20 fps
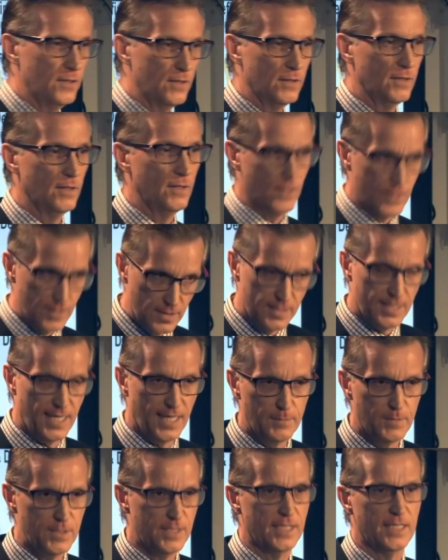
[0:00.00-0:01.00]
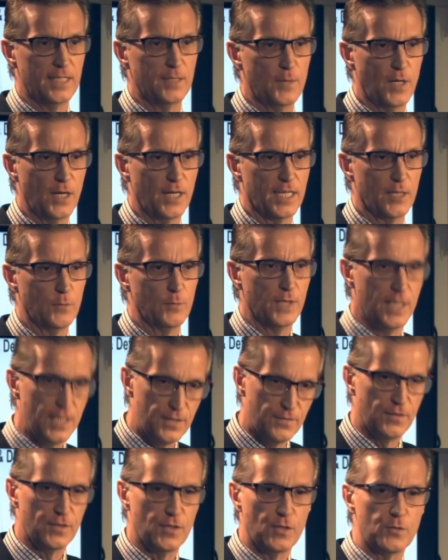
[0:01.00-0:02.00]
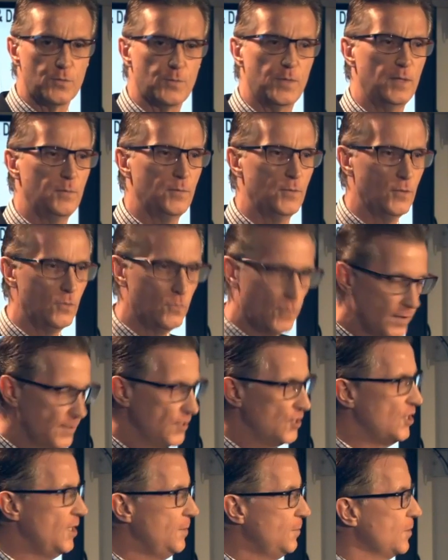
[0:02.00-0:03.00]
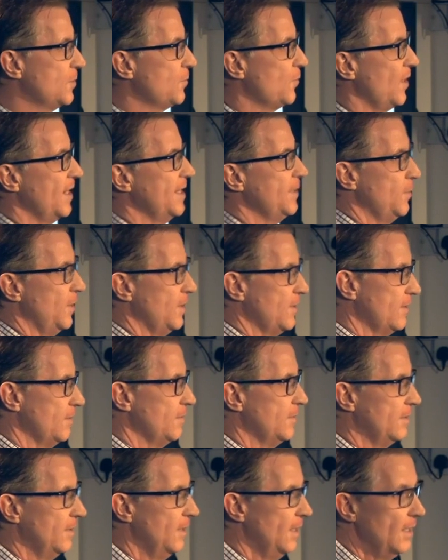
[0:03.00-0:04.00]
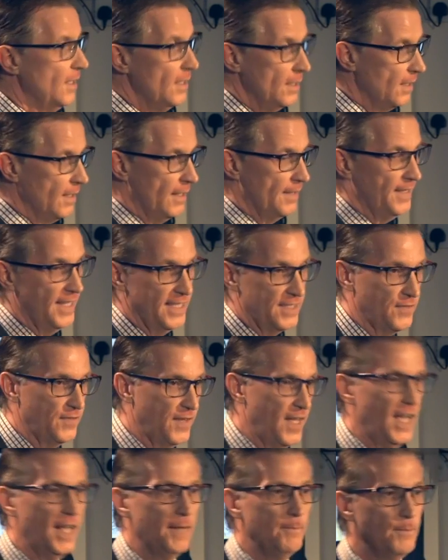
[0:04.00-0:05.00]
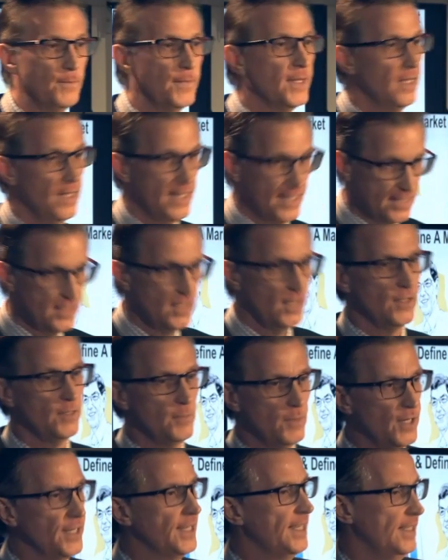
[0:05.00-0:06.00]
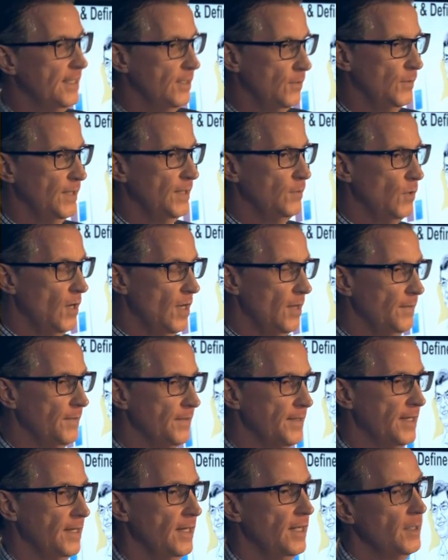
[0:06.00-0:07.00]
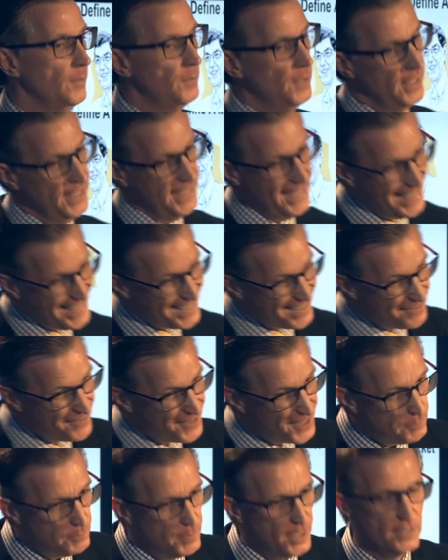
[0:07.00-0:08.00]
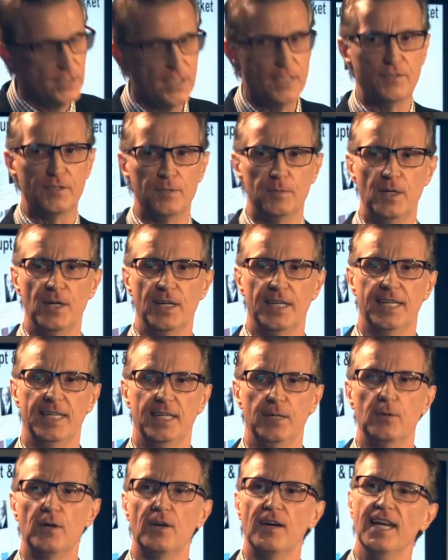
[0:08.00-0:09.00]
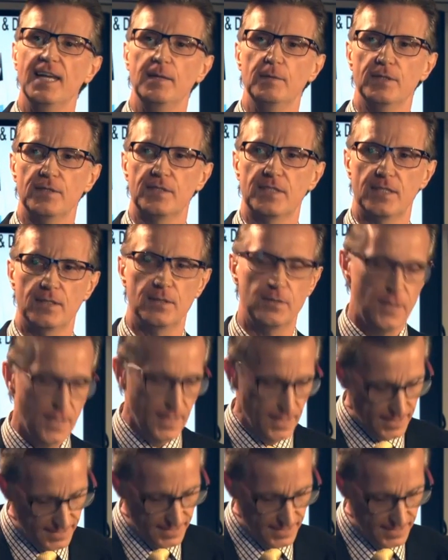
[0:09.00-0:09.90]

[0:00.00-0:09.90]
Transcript: there's a segment in the marketplace for those people who want the cheapest price possible. And that's fine. It's not the market that we want, but for the bulk of the market, we're able to